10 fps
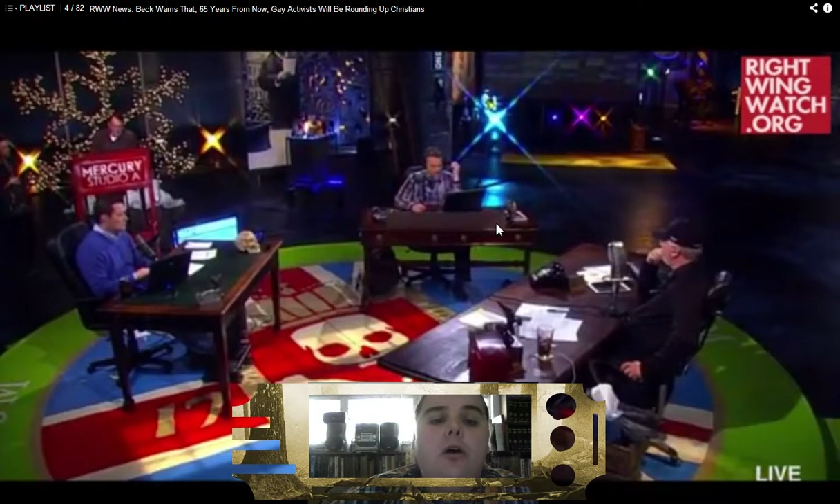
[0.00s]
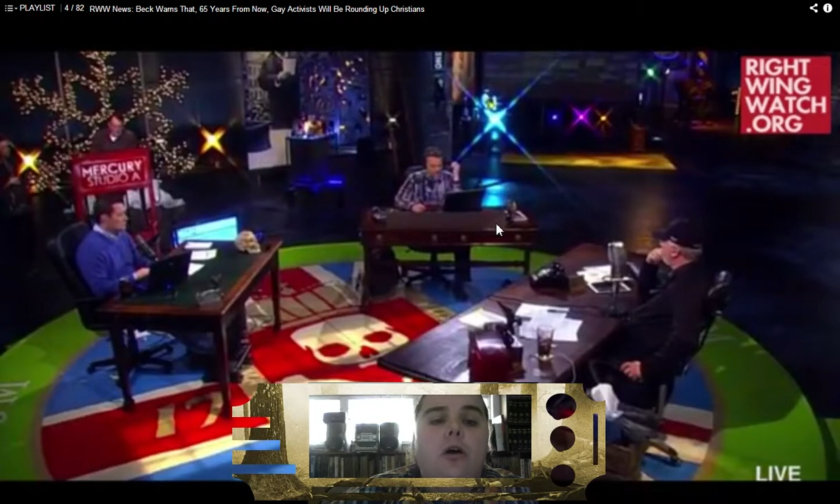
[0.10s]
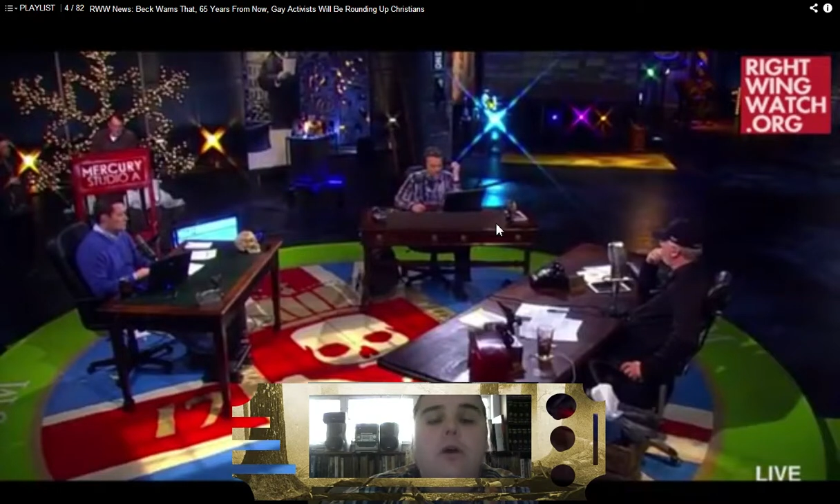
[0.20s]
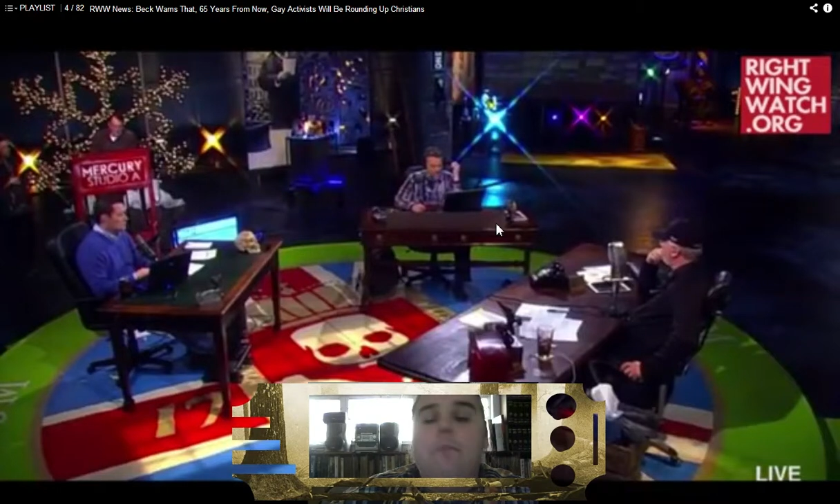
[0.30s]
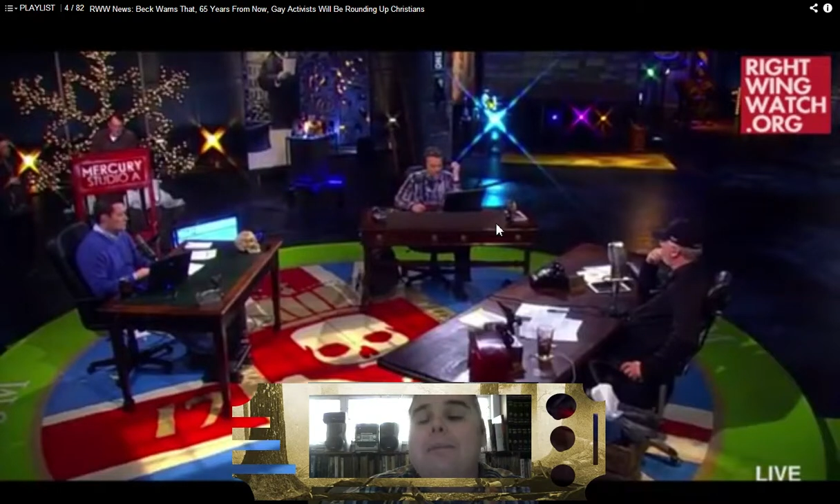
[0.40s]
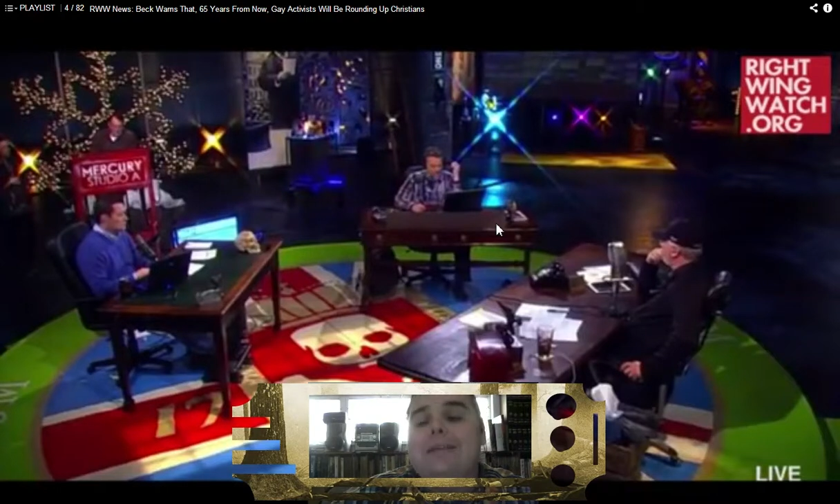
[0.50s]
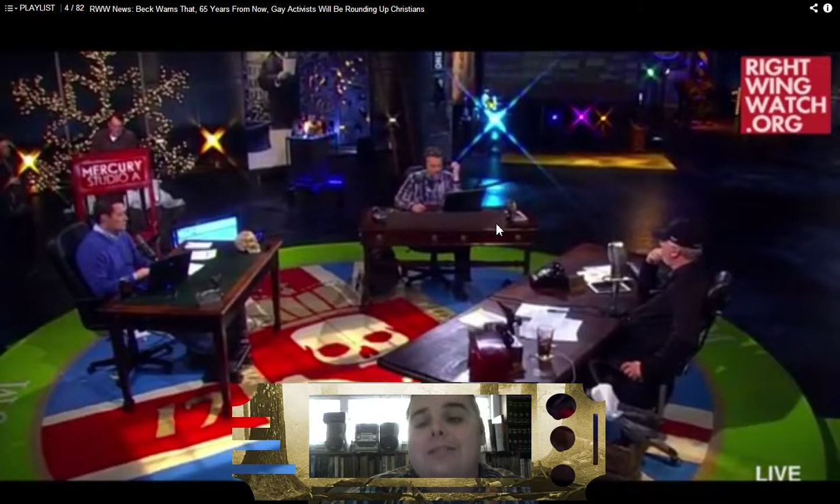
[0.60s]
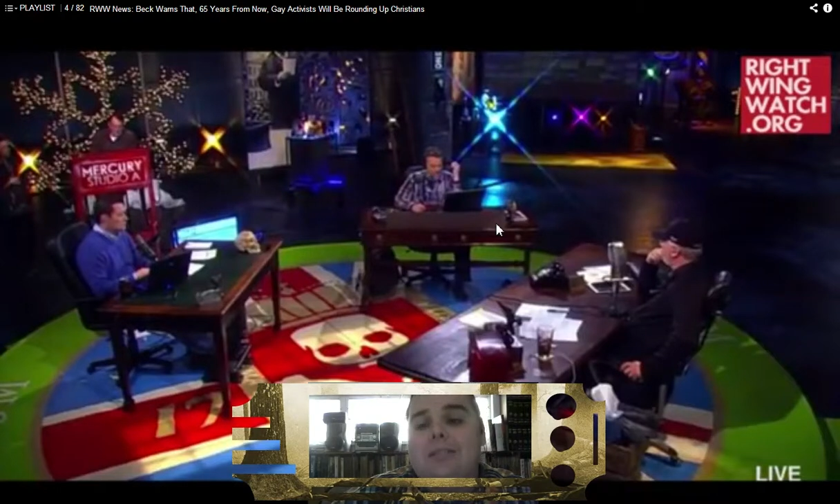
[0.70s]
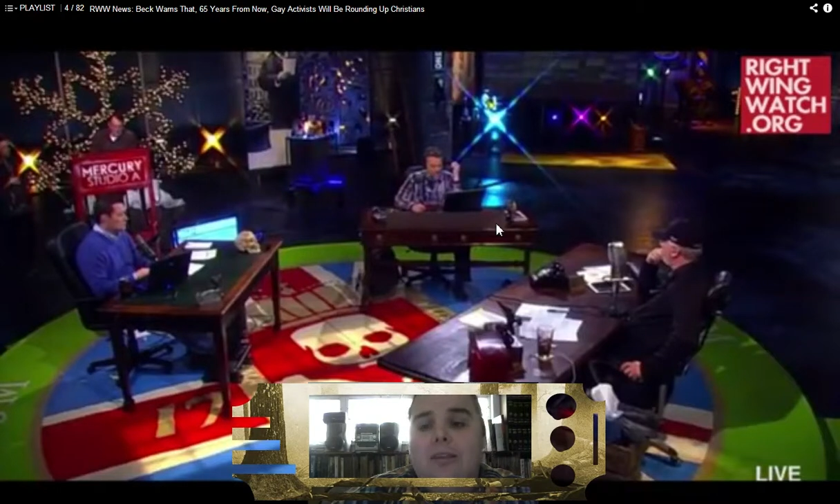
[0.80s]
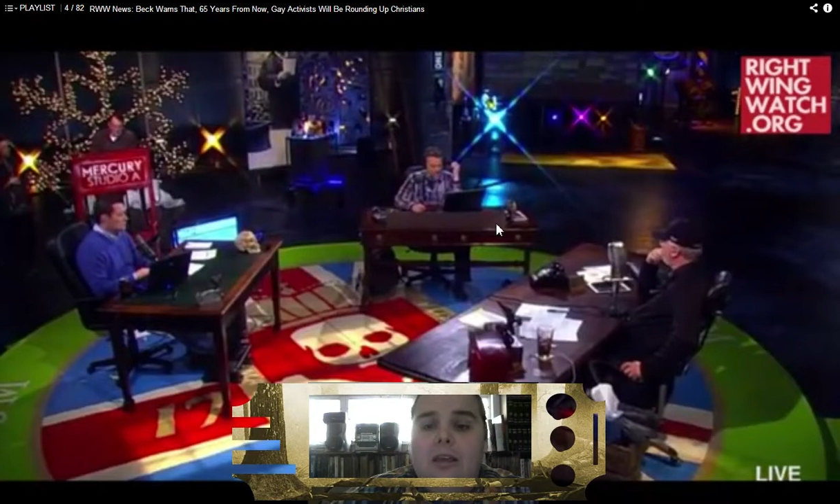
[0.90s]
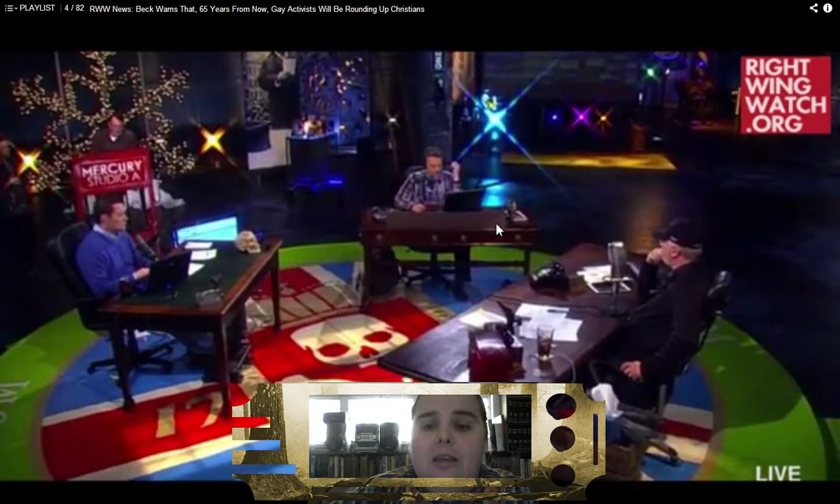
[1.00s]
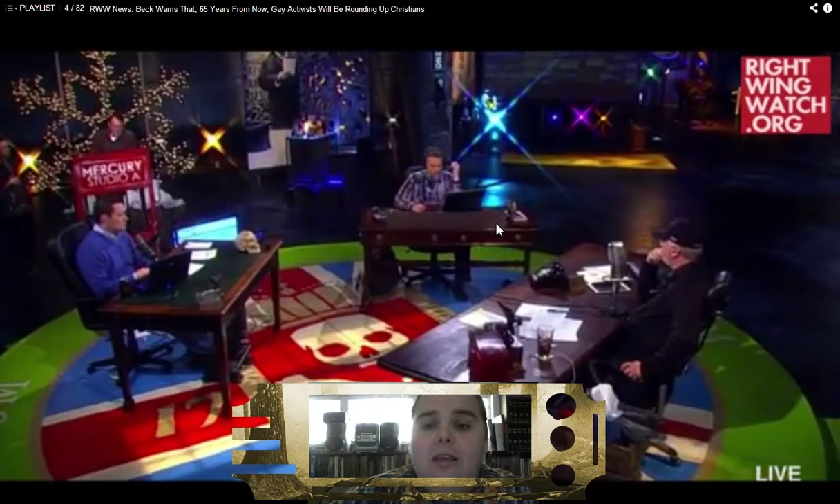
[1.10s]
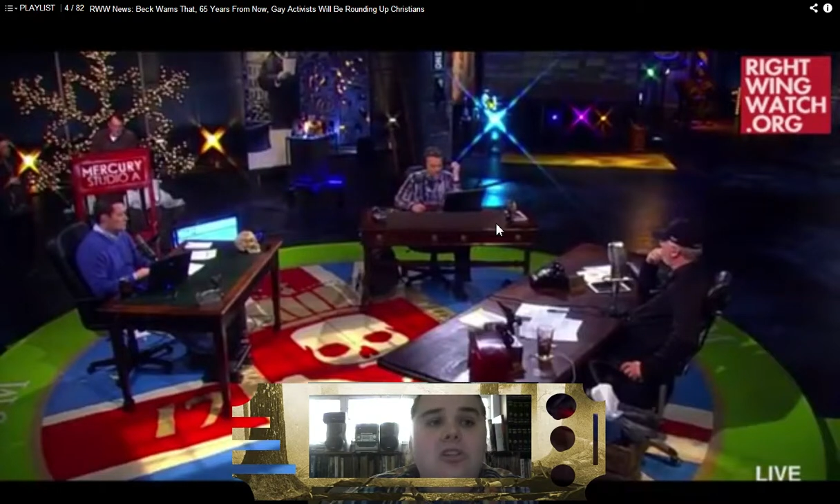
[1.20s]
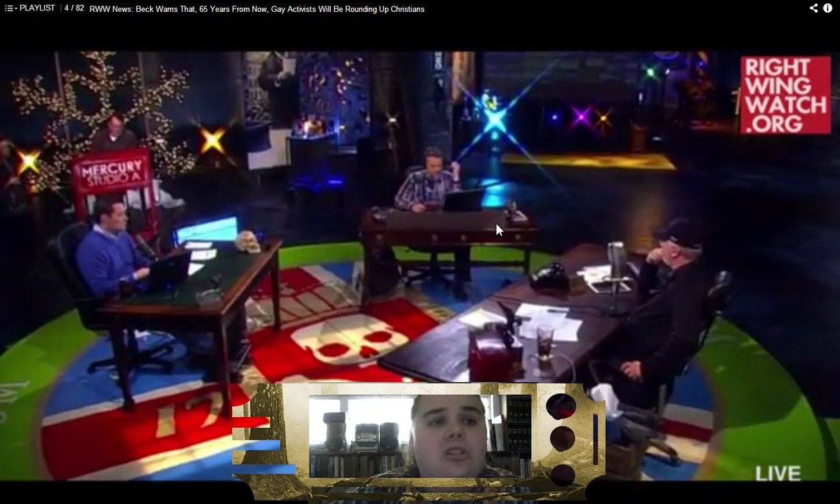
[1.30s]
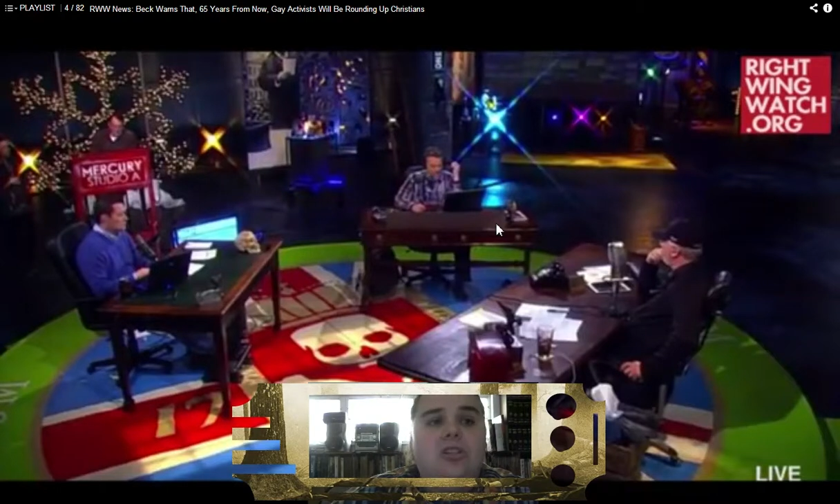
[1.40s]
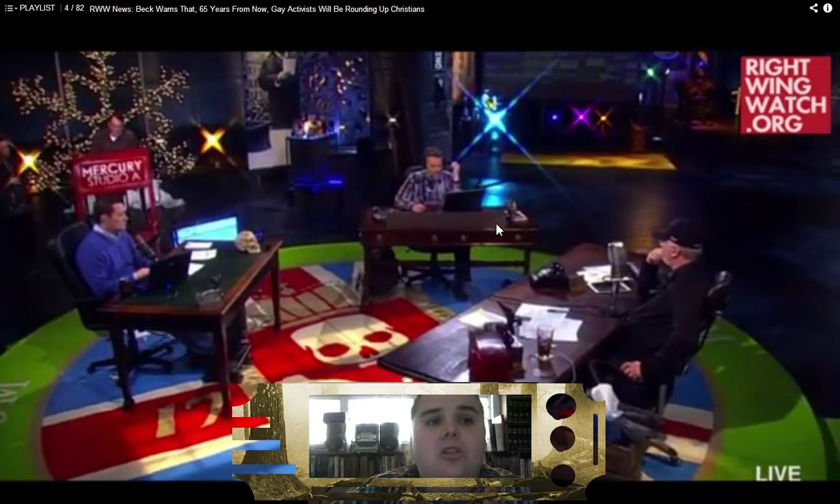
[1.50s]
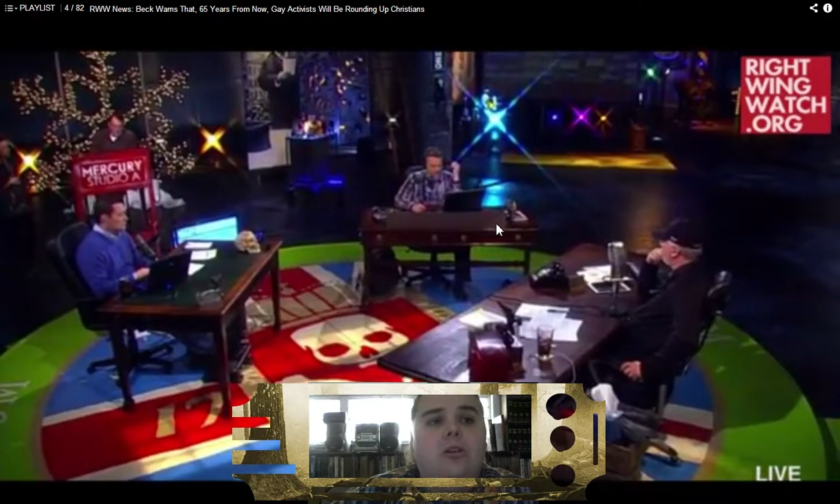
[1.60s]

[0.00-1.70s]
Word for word: immensely in just the,